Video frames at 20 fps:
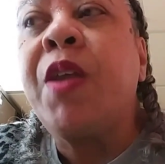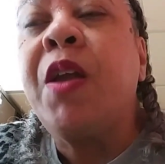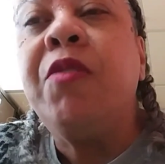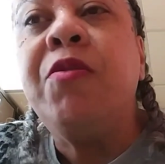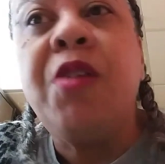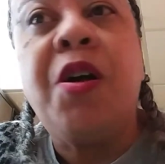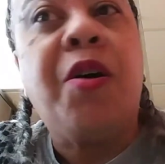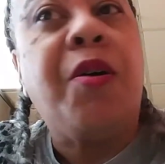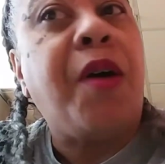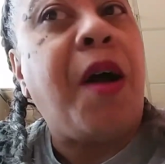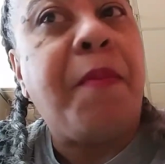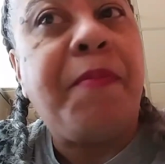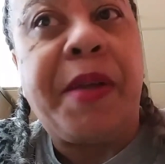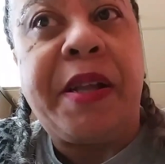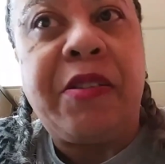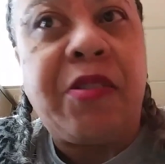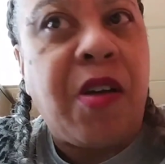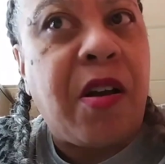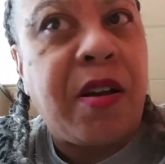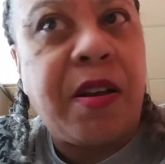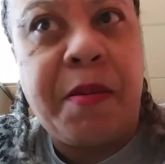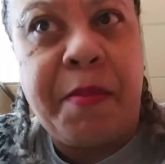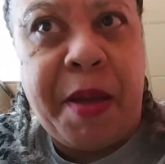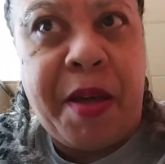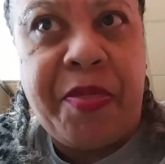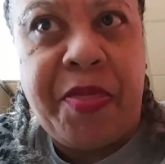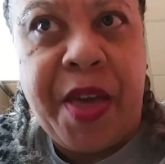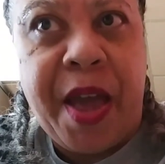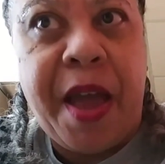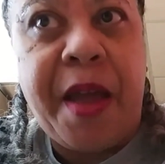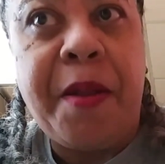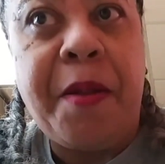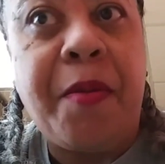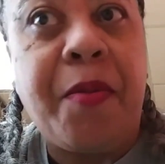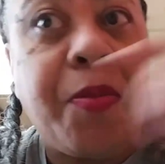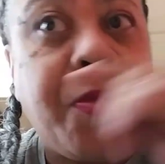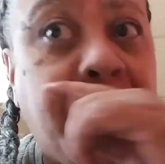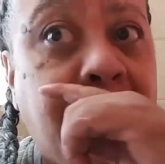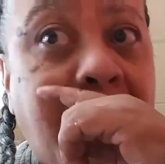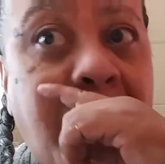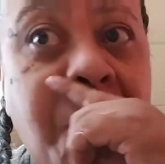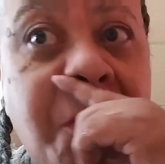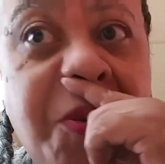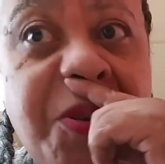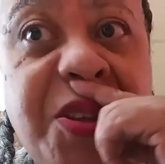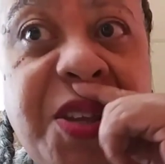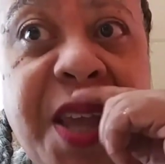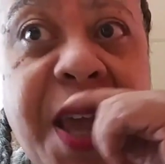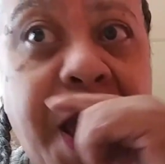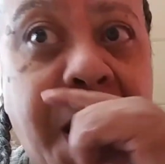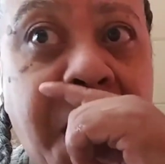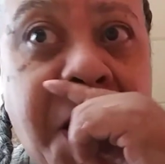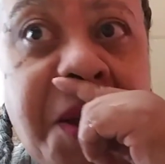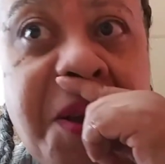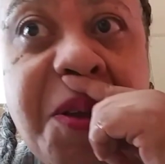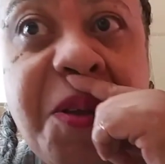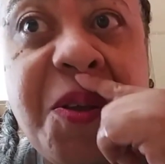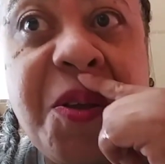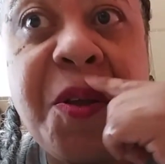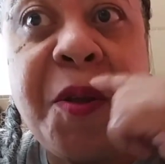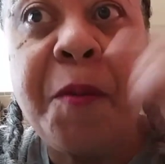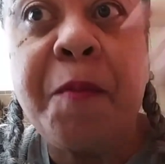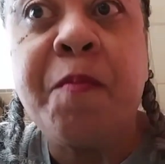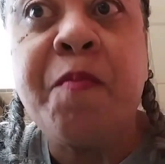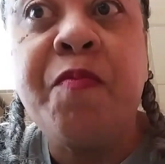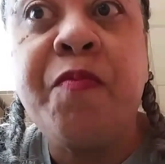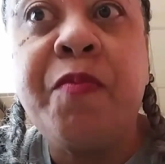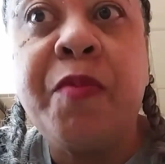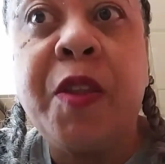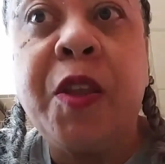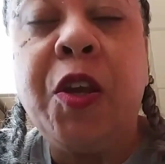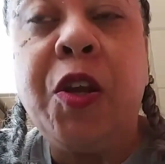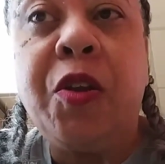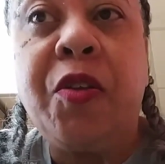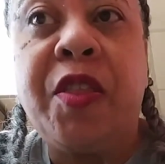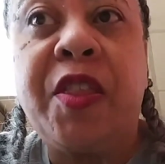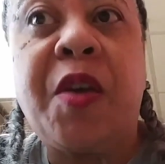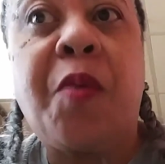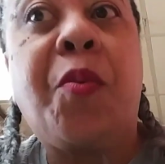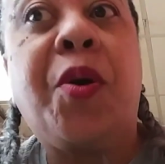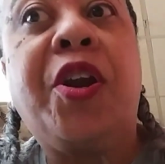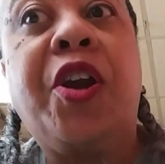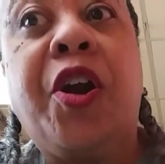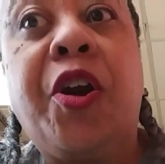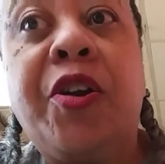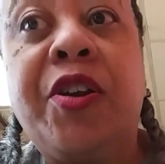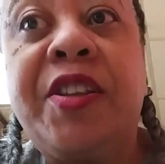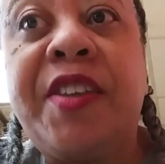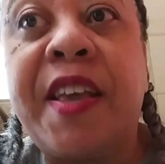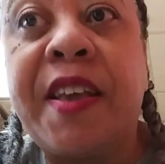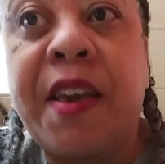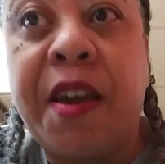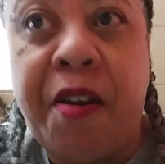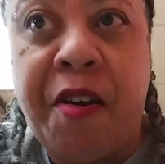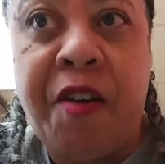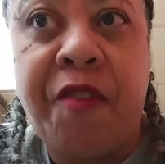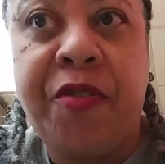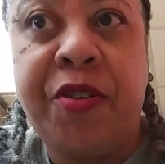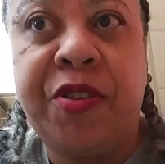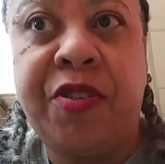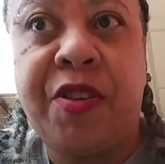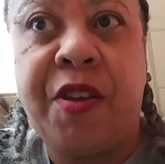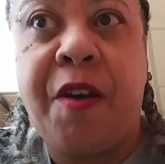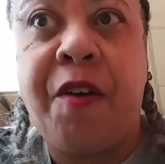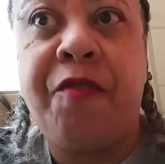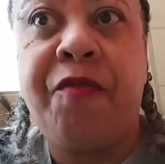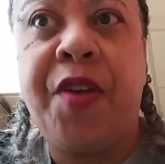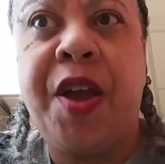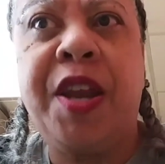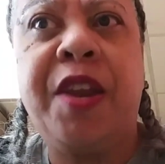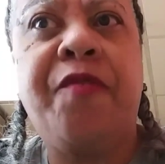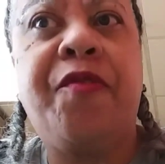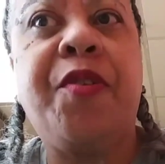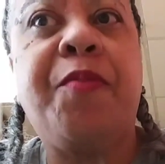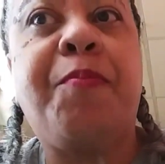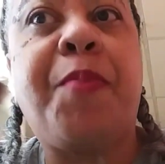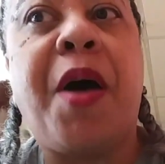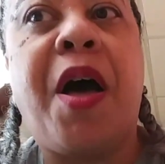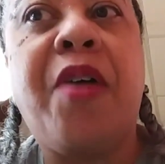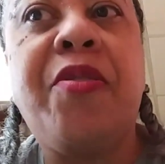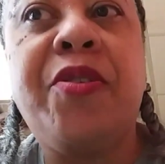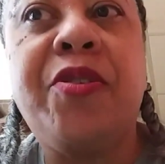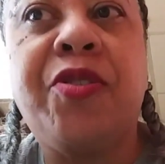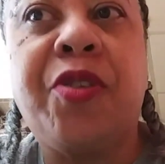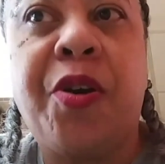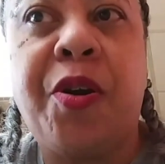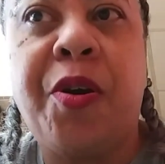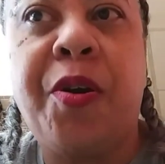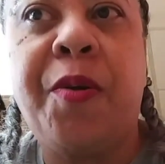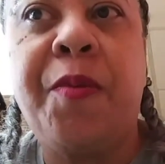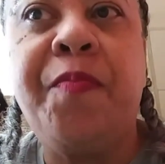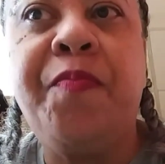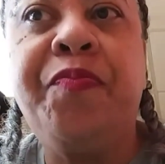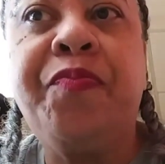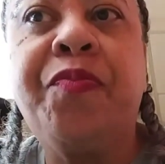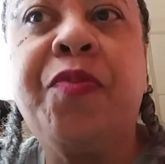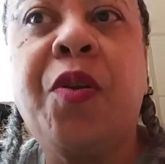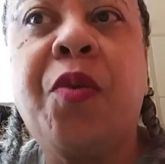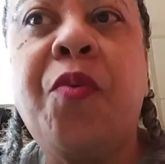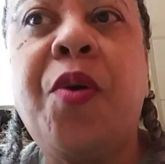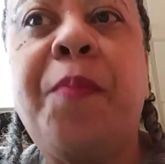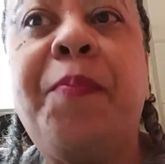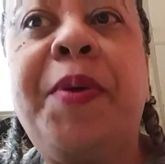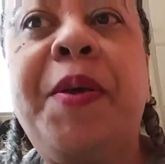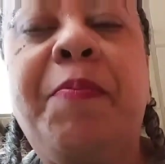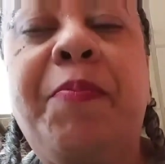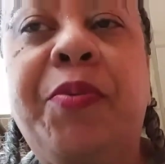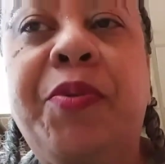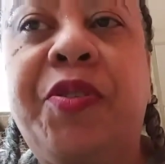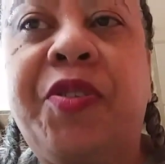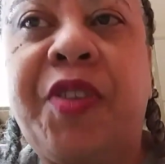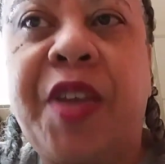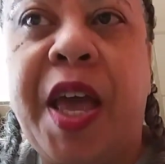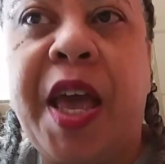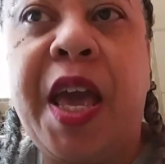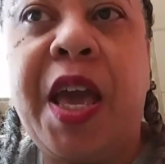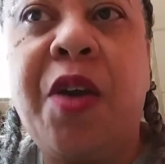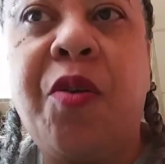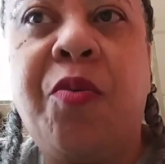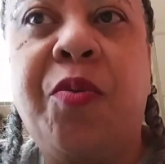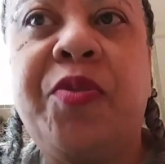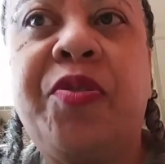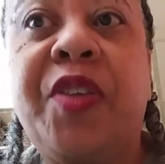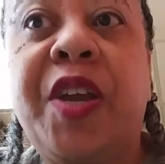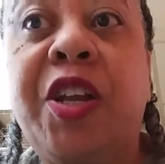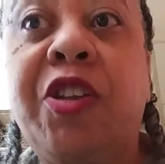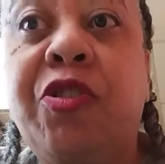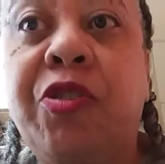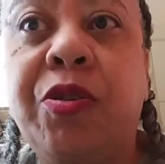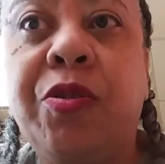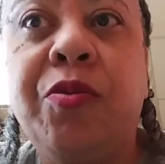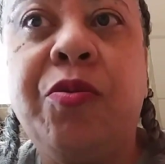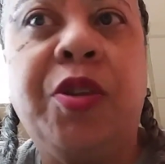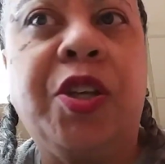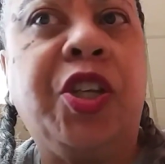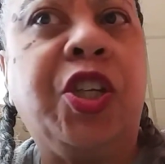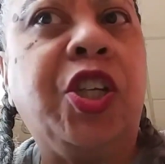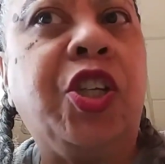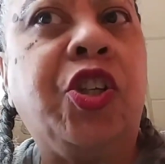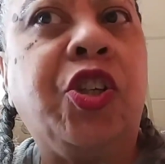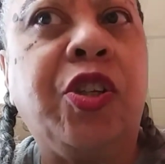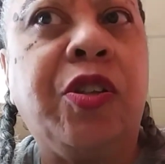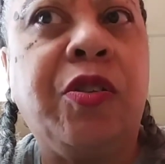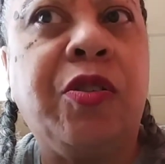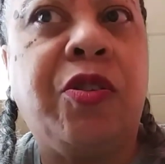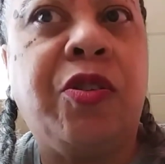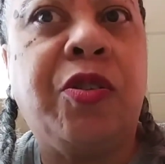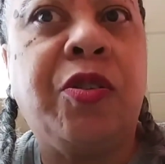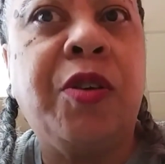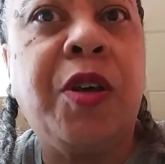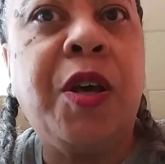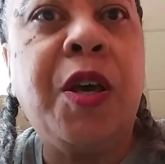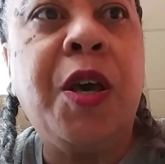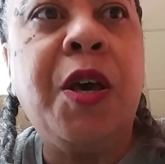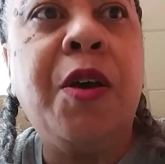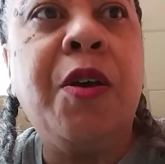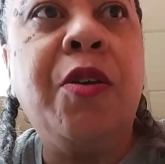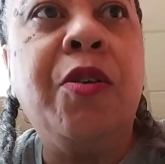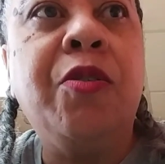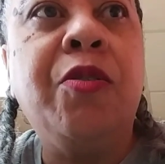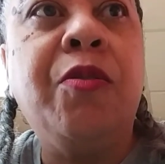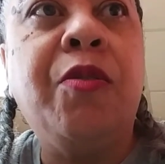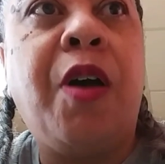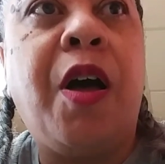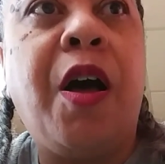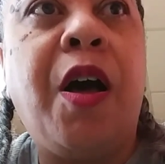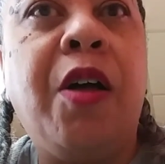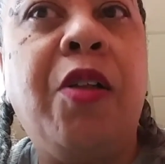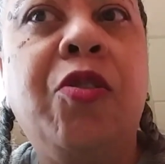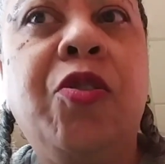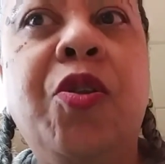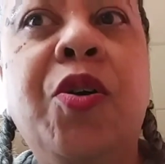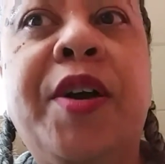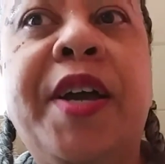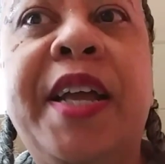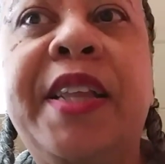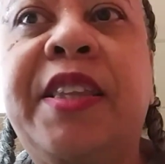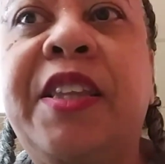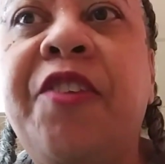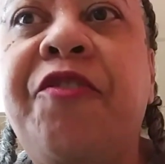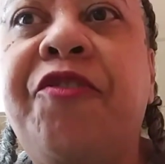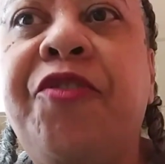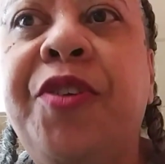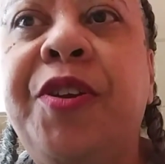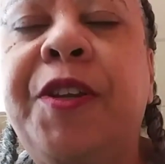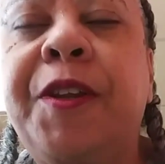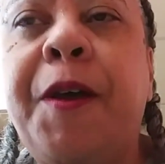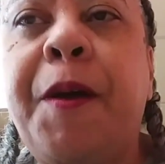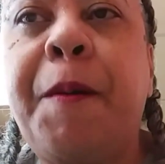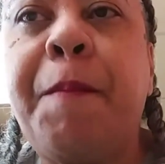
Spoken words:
No, I'm not talking about that. They were saying, you know, that they want her to take care of herself. And if it bothers her what people say or what they do, then she shouldn't look at different,